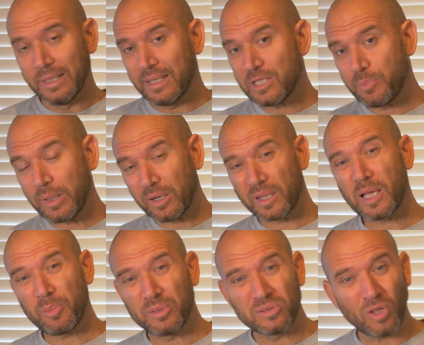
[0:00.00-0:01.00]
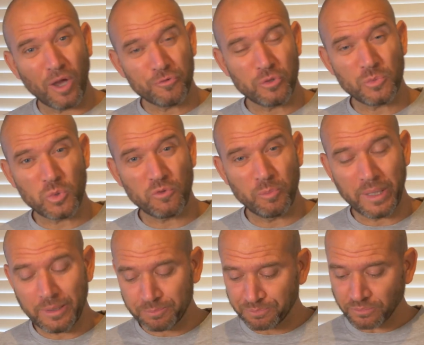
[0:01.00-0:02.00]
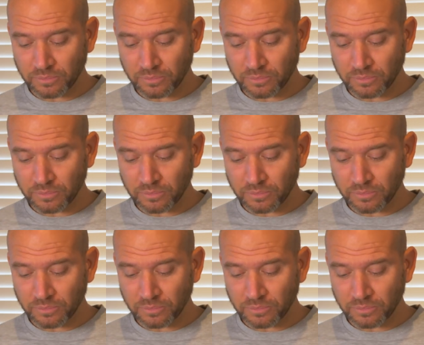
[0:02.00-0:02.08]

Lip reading: It's been on a couple of dive trips with me.